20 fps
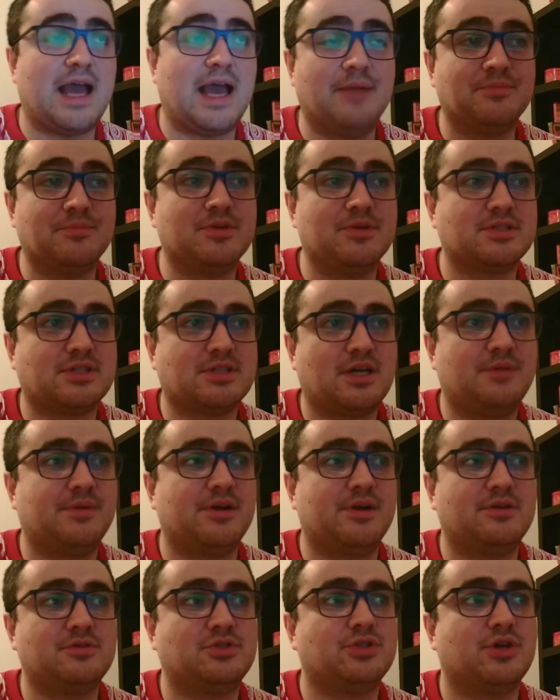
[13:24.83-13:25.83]
gonna start my
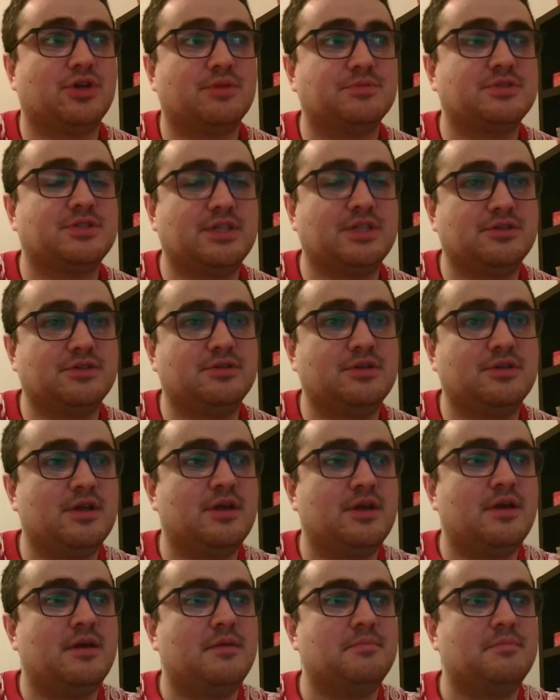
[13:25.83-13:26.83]
own shop still
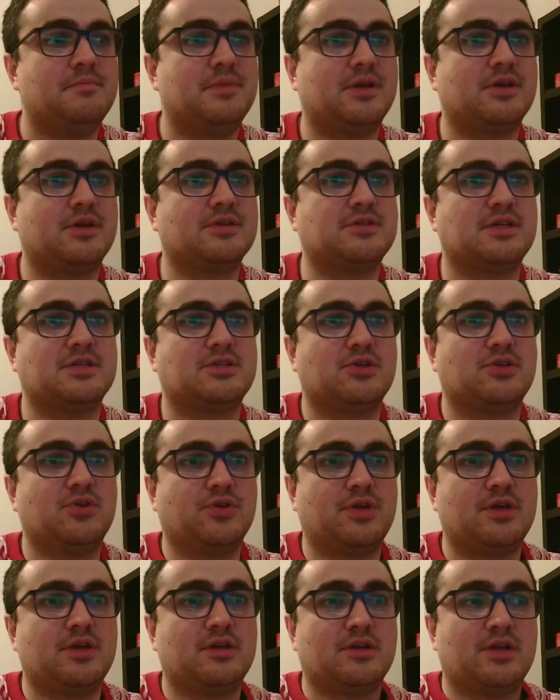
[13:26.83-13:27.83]
because it's
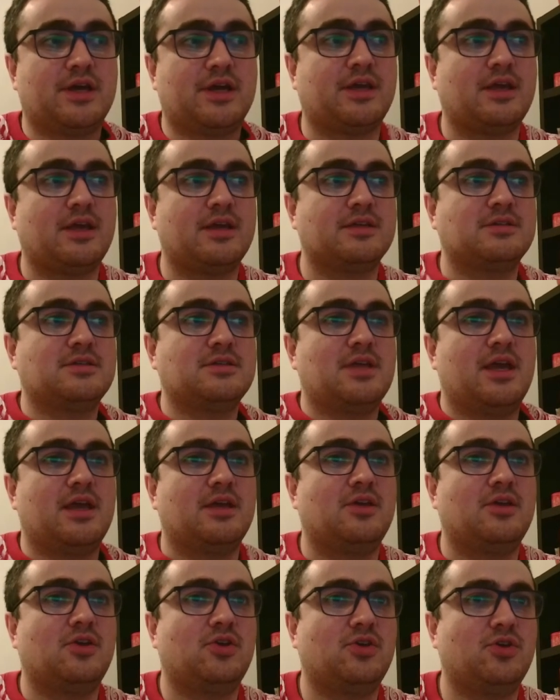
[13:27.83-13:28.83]
looking like it's a
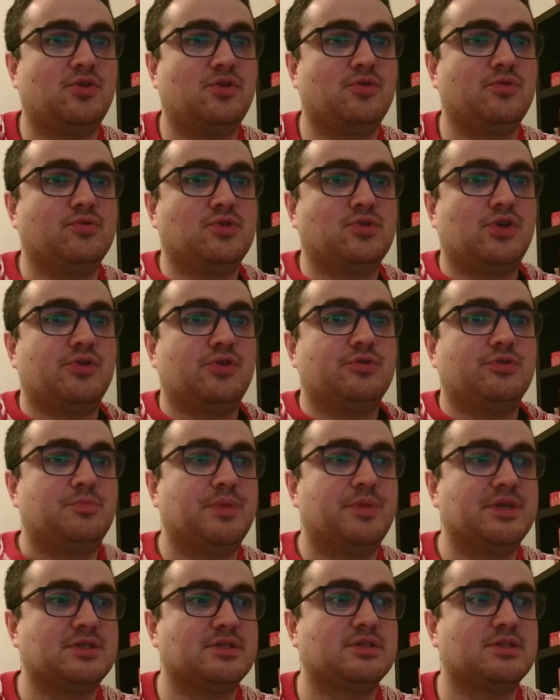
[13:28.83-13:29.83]
huge, huge
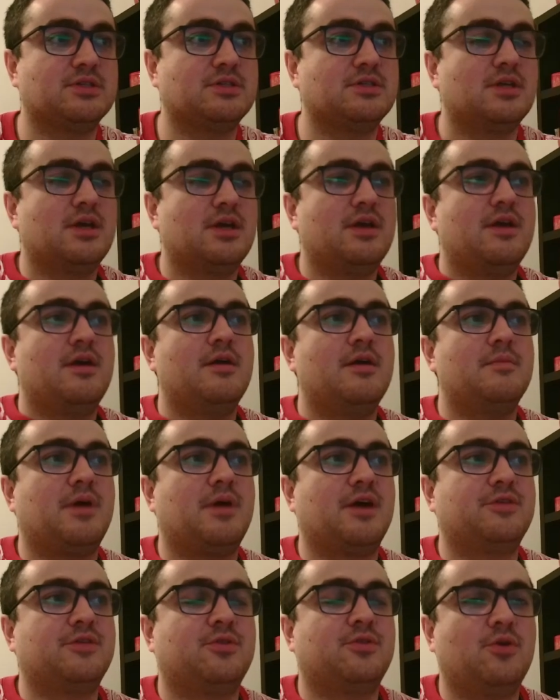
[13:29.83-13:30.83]
business. But I
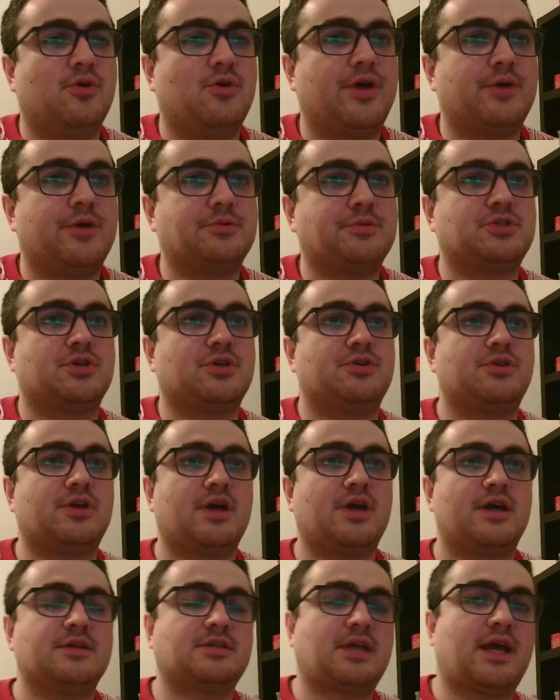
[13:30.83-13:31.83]
thought I would show you
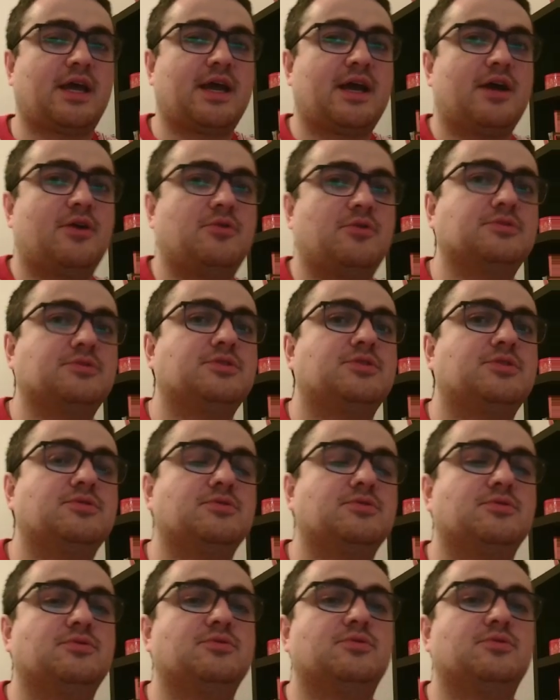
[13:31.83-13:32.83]
guys how
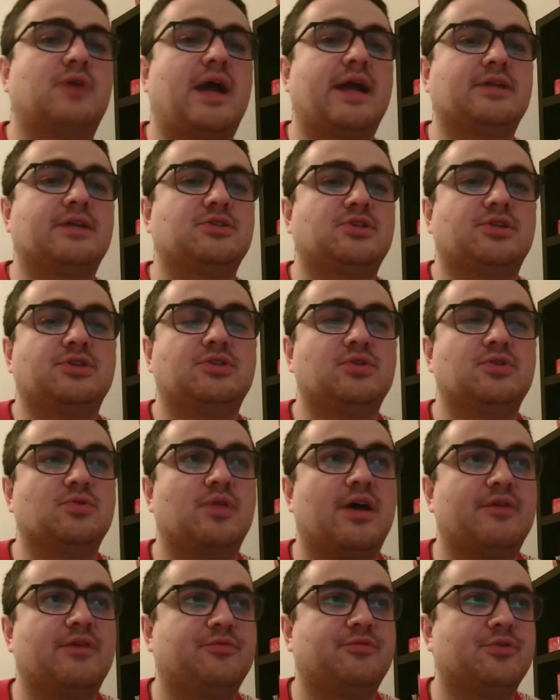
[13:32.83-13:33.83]
to actually do
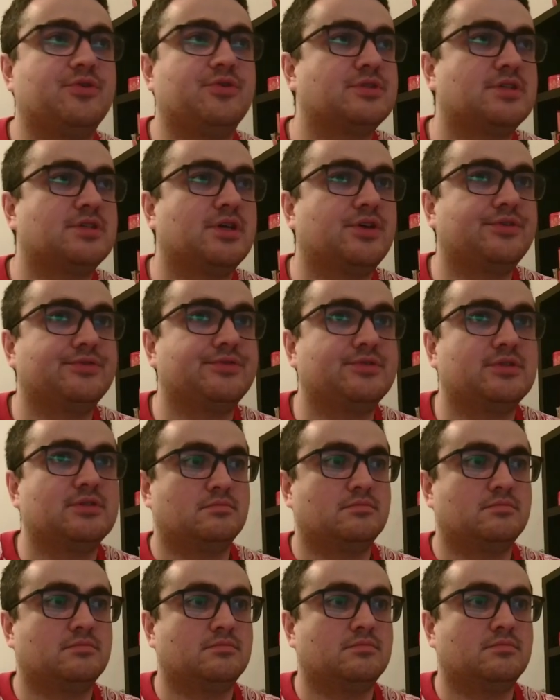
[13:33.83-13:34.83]
that for yourselves.
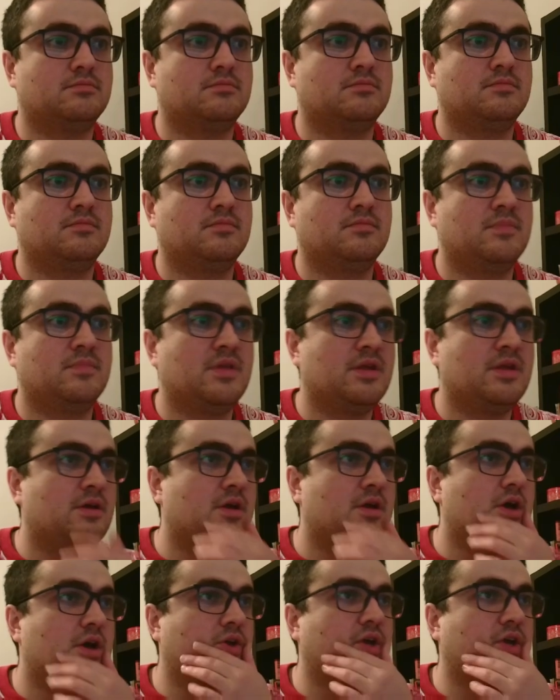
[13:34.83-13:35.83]

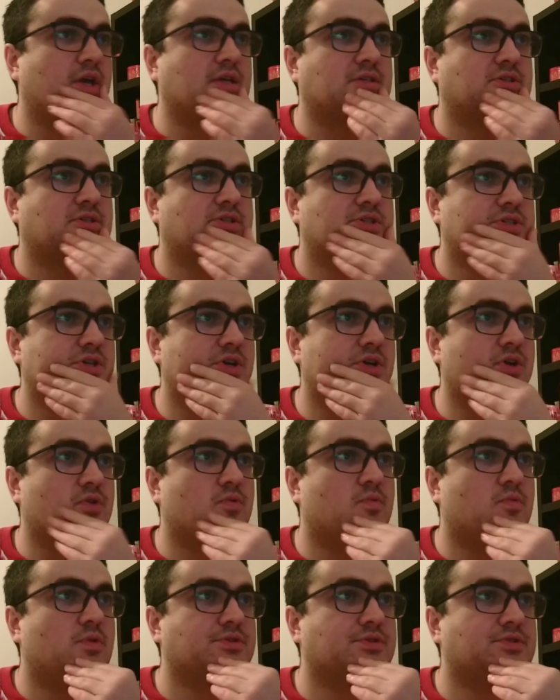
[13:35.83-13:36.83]
Okay, so
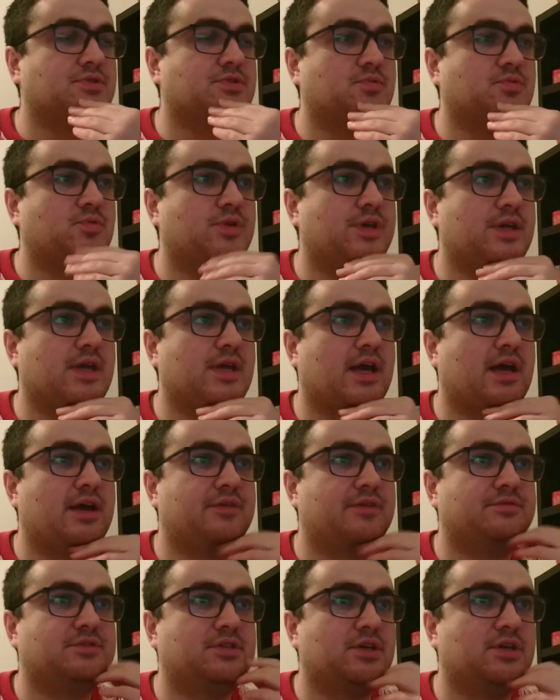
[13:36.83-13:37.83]
once we
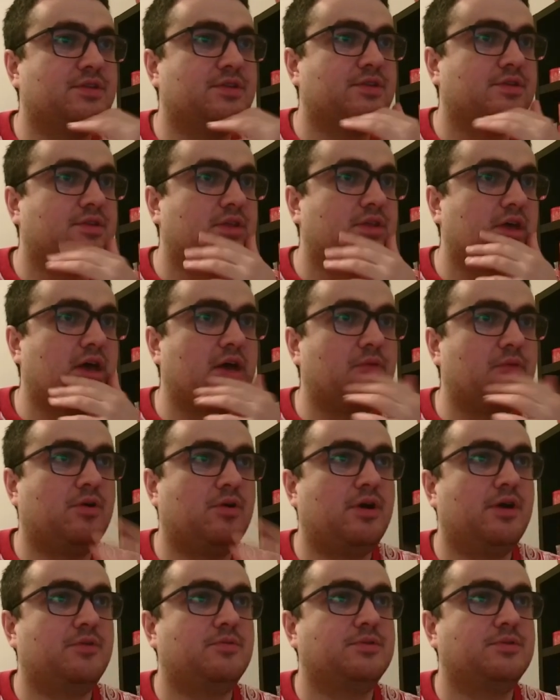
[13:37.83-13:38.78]
have done that, what I want